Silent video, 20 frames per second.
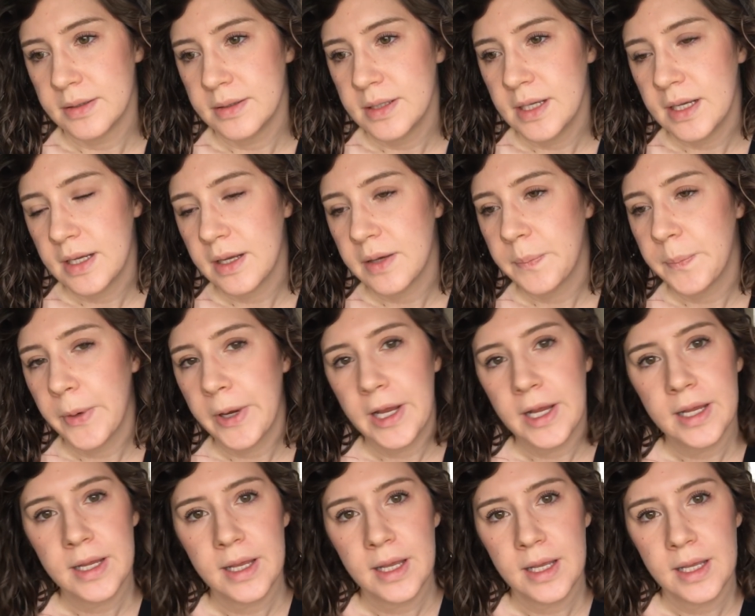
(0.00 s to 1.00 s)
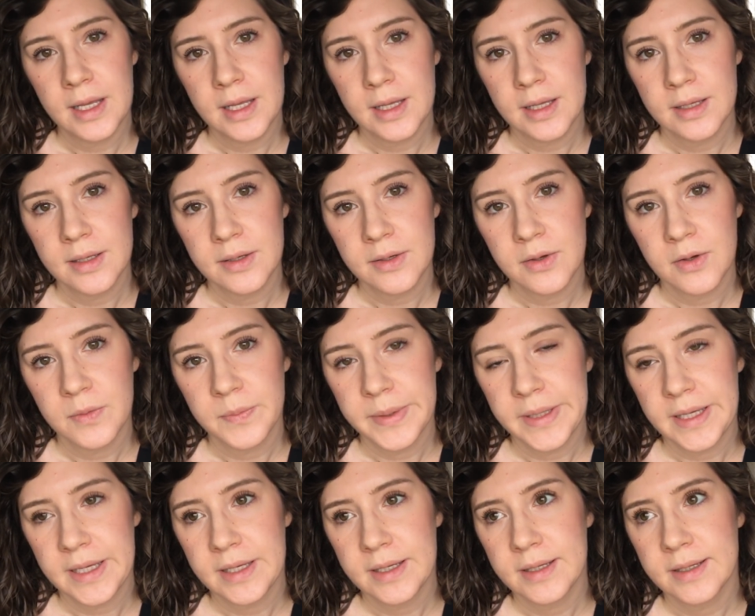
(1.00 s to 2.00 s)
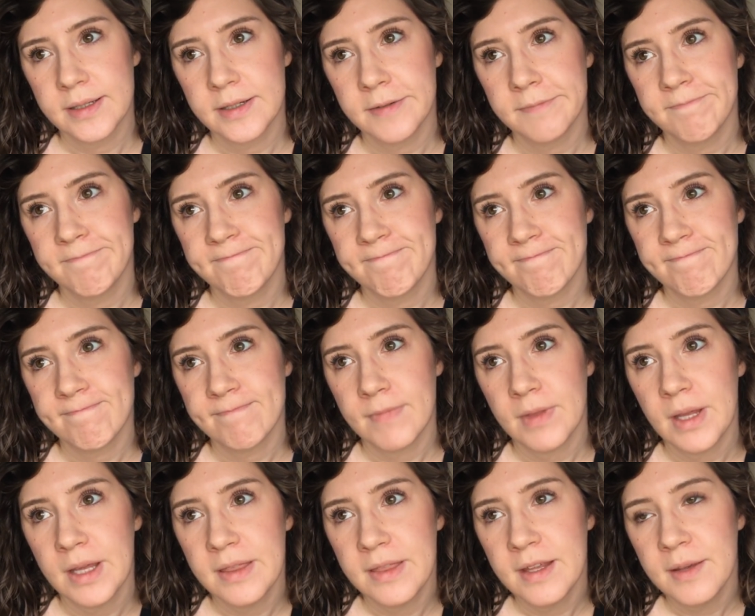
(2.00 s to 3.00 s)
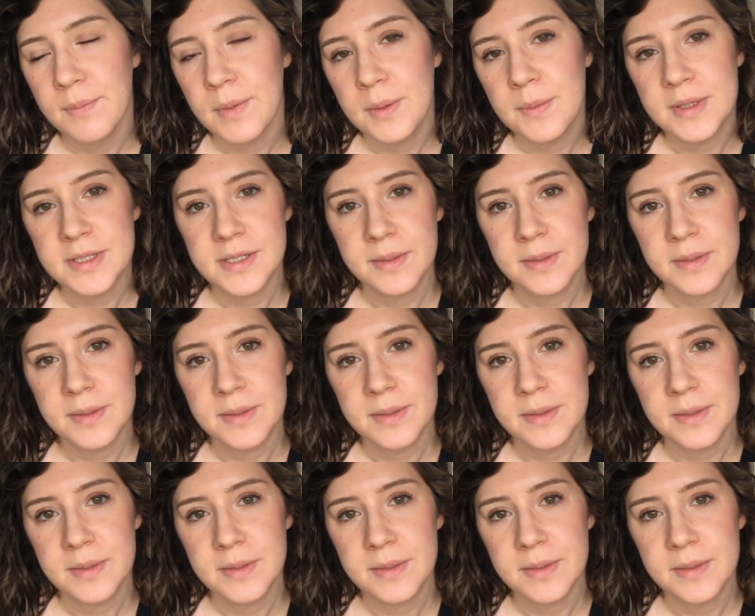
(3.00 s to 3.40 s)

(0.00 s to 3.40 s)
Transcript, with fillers: take a break and go bake, I think maybe